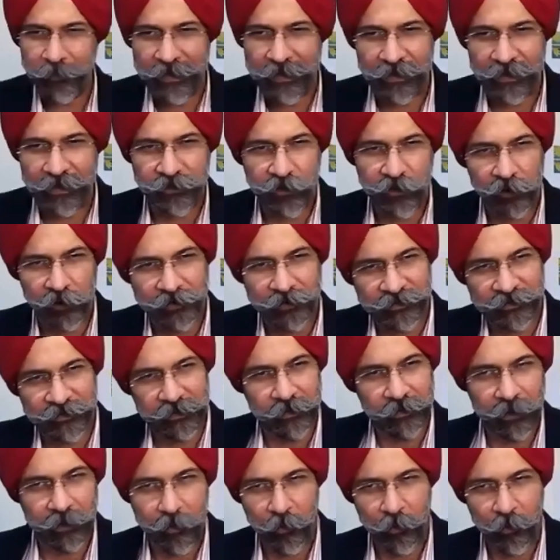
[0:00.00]
I put a million
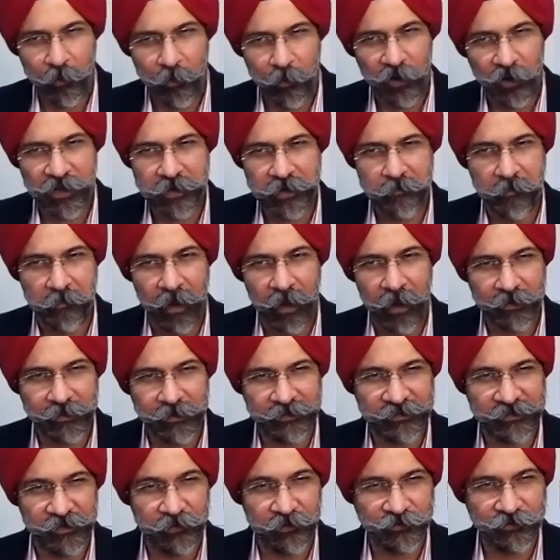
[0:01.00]
dollars in the commodity
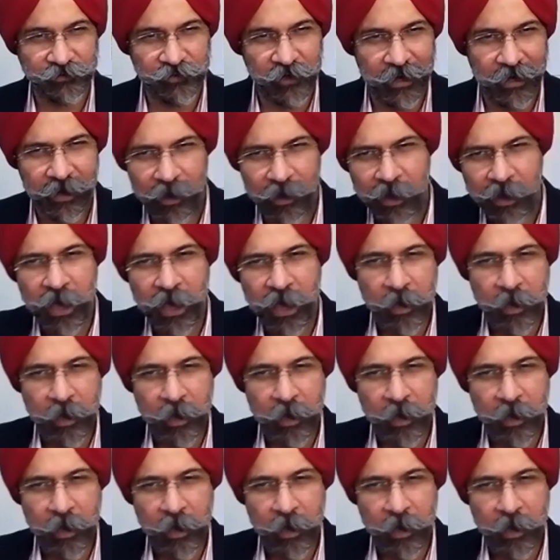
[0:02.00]
markets in Australia